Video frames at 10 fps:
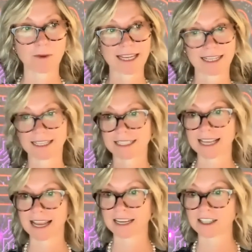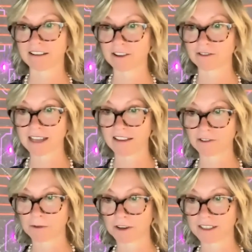We can set, share those
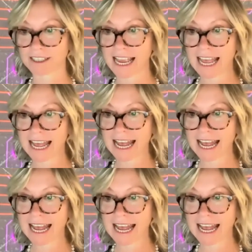afterwards.